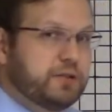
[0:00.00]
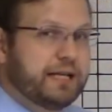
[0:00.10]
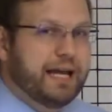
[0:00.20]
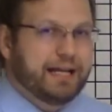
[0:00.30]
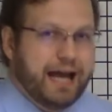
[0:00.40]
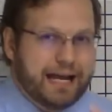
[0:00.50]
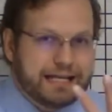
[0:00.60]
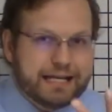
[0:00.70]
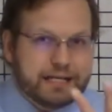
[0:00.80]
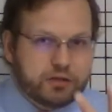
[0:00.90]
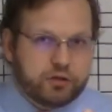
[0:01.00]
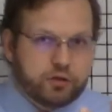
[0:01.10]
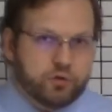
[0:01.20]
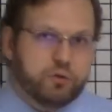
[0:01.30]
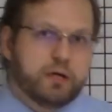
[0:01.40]
Again, I need
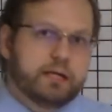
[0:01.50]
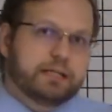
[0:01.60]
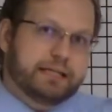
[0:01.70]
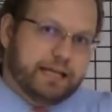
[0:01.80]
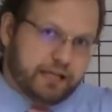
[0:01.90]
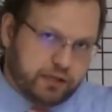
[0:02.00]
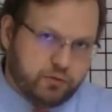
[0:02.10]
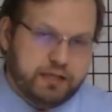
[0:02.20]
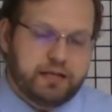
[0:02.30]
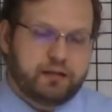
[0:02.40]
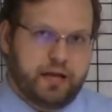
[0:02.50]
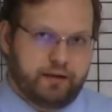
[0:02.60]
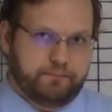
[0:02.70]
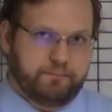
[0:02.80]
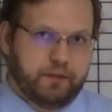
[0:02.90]
2 to get a unique
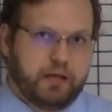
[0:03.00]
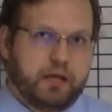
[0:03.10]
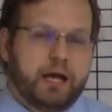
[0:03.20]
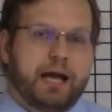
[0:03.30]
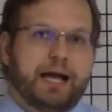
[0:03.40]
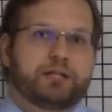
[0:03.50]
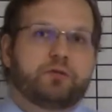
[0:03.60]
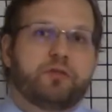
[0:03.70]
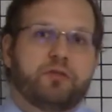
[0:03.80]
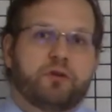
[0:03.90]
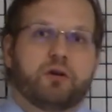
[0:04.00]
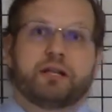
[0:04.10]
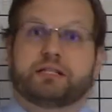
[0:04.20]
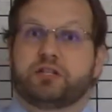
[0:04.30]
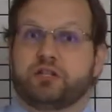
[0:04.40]
line. I do the third
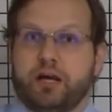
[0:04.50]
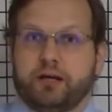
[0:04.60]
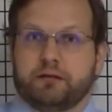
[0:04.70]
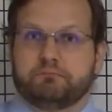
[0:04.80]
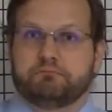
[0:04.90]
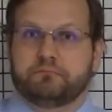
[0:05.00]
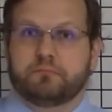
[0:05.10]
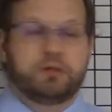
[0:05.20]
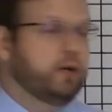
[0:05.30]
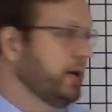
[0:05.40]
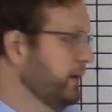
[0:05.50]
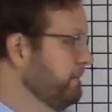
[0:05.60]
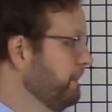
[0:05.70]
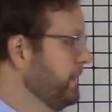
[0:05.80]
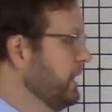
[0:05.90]
as a check. Okay?
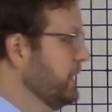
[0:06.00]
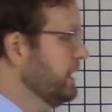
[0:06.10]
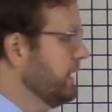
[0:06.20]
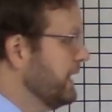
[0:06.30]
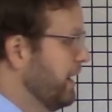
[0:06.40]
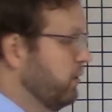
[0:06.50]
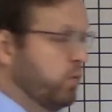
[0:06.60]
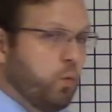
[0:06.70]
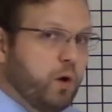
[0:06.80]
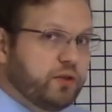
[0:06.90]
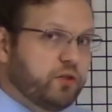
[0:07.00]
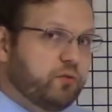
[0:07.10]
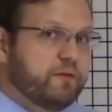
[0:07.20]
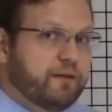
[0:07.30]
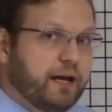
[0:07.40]
Now, what
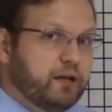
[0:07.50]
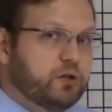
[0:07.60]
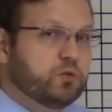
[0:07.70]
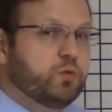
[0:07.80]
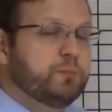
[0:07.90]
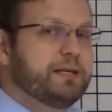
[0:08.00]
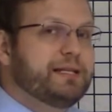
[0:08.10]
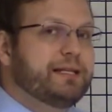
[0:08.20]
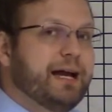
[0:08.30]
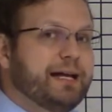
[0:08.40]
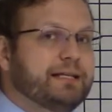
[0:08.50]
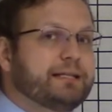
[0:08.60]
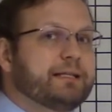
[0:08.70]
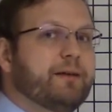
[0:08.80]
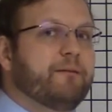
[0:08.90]
3 values would be
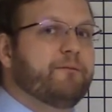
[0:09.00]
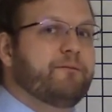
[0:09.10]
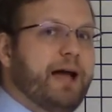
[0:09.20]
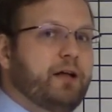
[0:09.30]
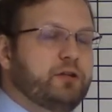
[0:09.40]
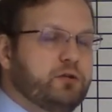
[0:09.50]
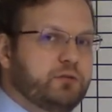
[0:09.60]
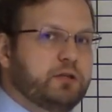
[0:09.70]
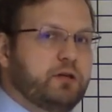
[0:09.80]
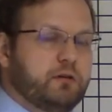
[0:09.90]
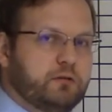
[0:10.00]
nice values here?